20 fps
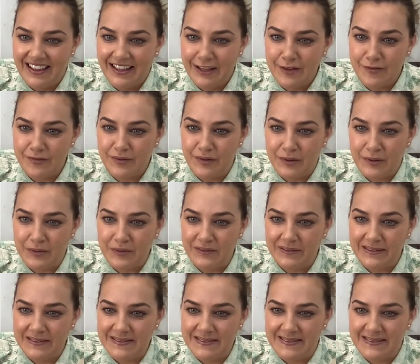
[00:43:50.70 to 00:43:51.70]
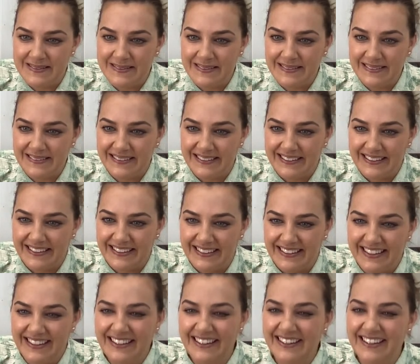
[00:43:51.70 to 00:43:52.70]
If cool is still in,
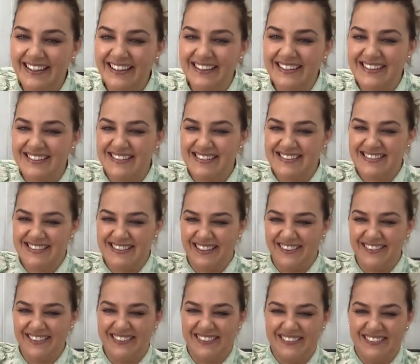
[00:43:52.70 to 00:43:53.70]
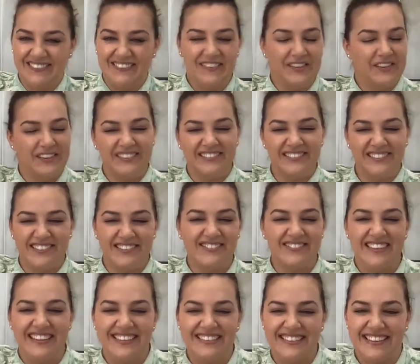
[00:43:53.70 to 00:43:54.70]
this is so cool. Cool's
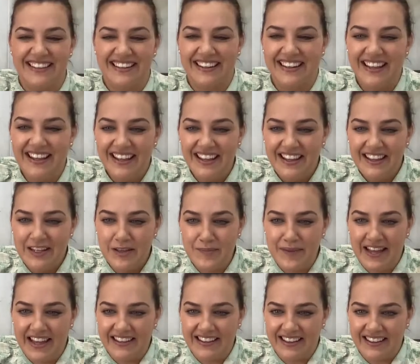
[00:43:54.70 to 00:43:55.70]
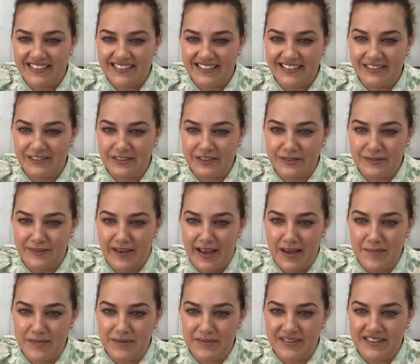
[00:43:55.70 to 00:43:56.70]
always in. The bag actually looks
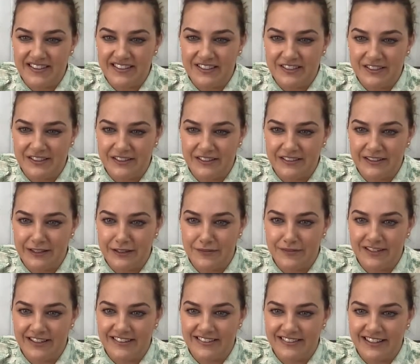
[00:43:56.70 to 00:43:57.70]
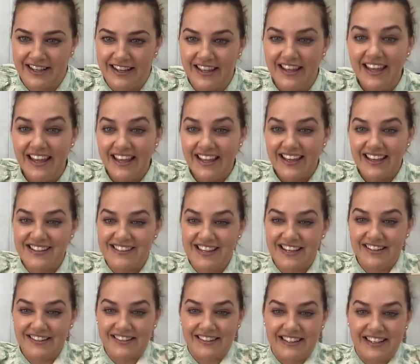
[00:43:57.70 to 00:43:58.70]
fab with the shirt that you're wearing today. It's
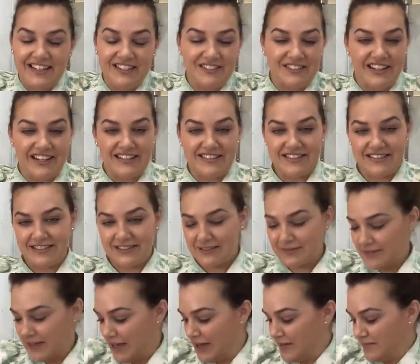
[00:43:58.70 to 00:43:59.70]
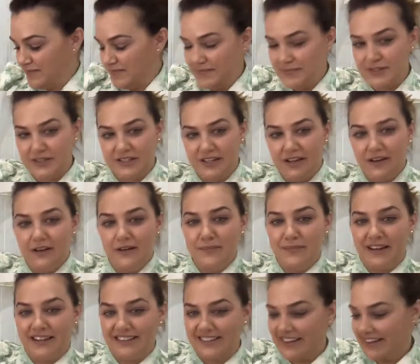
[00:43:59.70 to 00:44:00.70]
actually a dress, Michelle,
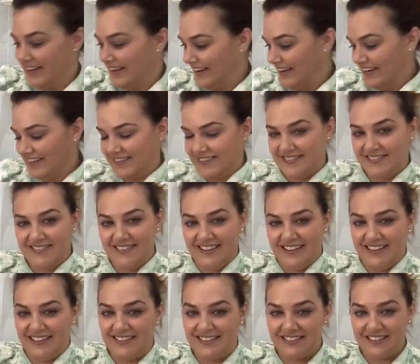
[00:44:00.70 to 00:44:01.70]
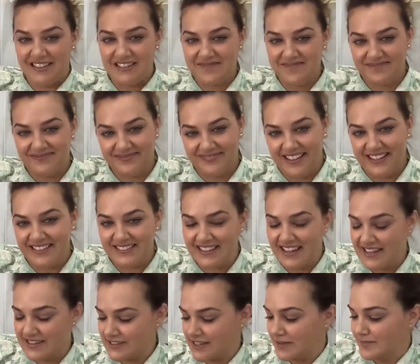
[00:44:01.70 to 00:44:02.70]
but yeah, it does.